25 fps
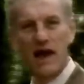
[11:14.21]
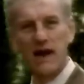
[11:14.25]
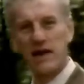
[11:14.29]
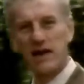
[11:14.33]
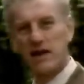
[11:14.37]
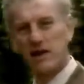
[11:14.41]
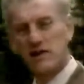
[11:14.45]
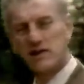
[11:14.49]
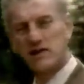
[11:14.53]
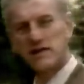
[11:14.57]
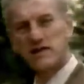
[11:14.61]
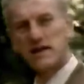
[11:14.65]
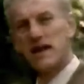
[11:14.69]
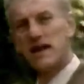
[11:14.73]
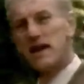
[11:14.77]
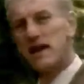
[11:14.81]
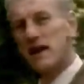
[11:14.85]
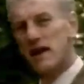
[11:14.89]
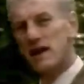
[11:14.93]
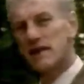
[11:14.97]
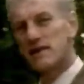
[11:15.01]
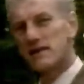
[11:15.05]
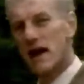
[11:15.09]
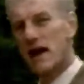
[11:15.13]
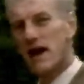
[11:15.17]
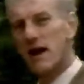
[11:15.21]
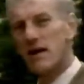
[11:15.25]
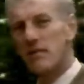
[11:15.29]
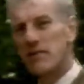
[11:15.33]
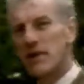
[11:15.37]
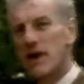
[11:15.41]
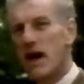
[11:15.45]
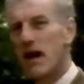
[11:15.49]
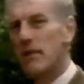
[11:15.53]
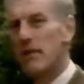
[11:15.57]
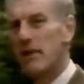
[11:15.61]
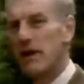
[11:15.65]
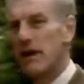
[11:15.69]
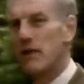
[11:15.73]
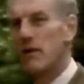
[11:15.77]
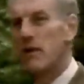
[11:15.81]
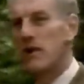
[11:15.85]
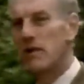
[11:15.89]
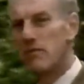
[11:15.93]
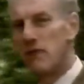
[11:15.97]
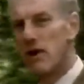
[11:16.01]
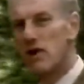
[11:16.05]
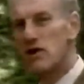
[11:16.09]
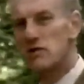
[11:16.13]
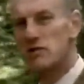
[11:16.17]
And he could see a time coming
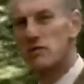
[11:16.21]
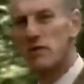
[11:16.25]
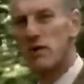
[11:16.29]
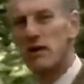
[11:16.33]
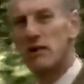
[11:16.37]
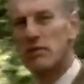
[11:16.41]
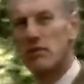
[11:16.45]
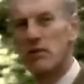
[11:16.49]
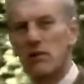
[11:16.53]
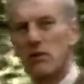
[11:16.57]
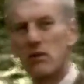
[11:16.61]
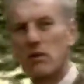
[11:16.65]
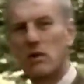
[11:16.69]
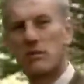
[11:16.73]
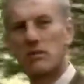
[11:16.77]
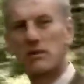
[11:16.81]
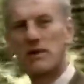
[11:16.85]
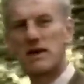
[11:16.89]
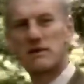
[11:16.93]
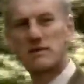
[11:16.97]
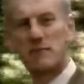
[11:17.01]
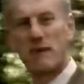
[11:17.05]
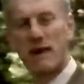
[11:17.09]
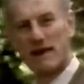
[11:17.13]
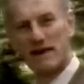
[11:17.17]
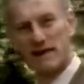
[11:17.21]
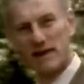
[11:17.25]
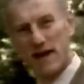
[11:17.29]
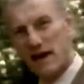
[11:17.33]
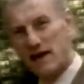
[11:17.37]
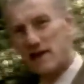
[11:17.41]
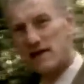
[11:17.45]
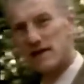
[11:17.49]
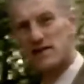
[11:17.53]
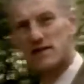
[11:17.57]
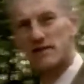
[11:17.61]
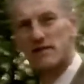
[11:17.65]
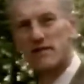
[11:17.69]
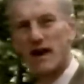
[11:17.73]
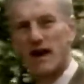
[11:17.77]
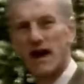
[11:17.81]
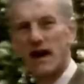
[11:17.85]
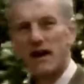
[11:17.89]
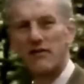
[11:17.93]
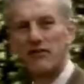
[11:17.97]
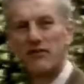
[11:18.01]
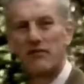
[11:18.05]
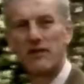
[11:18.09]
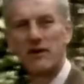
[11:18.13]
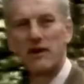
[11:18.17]
when most people would be spectators of
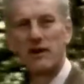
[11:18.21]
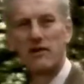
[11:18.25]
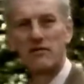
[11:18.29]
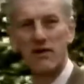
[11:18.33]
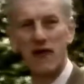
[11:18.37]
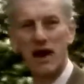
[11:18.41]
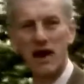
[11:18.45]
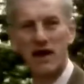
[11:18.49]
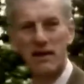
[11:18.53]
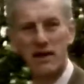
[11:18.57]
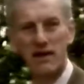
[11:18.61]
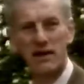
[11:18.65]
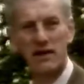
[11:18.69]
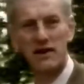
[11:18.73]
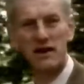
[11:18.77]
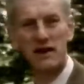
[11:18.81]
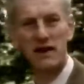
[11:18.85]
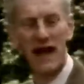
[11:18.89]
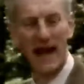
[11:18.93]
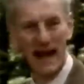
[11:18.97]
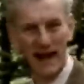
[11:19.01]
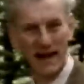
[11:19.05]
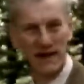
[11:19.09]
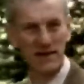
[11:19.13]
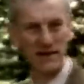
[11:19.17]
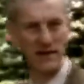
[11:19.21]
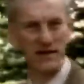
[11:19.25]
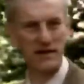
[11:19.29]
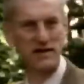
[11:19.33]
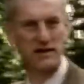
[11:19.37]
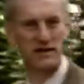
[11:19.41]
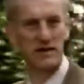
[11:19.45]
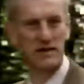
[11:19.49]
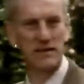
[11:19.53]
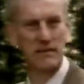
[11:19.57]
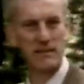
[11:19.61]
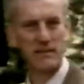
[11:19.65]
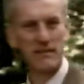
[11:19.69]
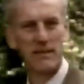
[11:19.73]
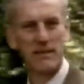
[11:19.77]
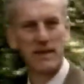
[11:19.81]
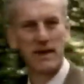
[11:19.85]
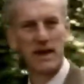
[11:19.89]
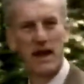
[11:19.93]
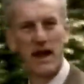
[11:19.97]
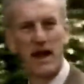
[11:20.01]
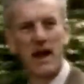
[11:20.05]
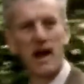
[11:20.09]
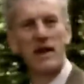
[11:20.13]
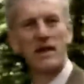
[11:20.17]
life rather than actors.
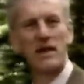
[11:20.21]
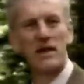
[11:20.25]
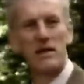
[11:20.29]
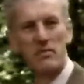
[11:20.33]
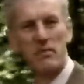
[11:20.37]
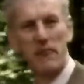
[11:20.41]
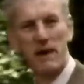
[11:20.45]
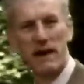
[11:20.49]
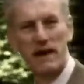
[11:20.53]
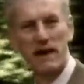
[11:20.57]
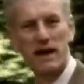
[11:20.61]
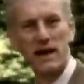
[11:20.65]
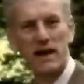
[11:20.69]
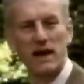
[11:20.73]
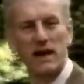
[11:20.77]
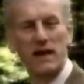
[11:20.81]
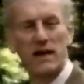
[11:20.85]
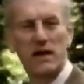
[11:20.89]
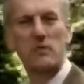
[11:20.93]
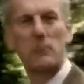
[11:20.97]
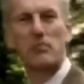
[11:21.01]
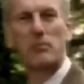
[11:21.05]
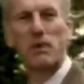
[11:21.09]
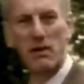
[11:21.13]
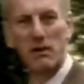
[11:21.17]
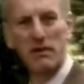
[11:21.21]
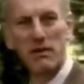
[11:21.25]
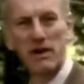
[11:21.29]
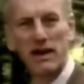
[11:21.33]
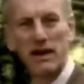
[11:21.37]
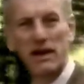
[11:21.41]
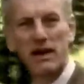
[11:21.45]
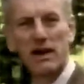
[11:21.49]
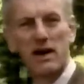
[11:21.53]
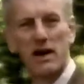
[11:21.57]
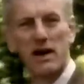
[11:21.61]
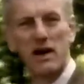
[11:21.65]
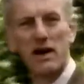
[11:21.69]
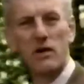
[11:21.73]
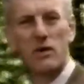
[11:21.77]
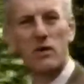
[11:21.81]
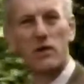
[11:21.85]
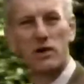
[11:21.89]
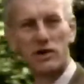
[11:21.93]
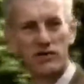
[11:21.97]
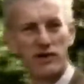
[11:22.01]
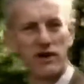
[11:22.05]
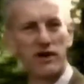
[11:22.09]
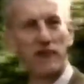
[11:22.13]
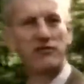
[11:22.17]
The many, the public,
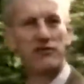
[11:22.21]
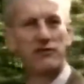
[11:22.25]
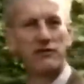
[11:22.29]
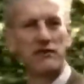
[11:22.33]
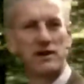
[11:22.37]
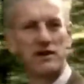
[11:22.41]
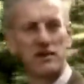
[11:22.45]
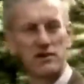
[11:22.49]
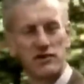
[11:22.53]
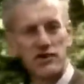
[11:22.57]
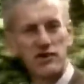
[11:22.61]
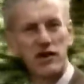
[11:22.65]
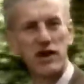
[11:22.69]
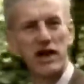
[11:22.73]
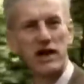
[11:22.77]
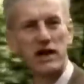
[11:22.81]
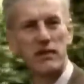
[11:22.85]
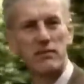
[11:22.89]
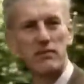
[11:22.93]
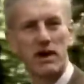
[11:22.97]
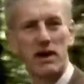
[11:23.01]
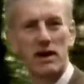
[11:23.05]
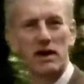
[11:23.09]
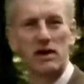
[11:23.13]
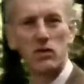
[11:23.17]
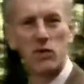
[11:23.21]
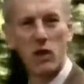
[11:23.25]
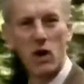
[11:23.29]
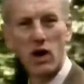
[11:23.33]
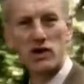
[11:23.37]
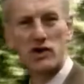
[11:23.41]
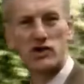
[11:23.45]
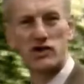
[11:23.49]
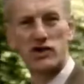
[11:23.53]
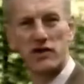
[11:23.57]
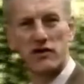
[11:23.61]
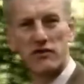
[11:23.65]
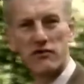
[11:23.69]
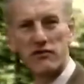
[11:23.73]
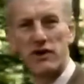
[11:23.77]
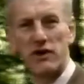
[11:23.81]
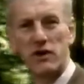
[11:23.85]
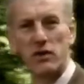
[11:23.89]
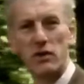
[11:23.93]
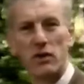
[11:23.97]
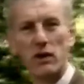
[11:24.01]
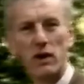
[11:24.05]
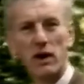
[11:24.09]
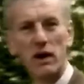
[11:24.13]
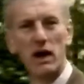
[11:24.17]
would drift and dream and watch the
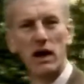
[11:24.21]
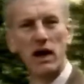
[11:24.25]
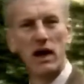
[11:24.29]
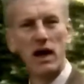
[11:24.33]
few.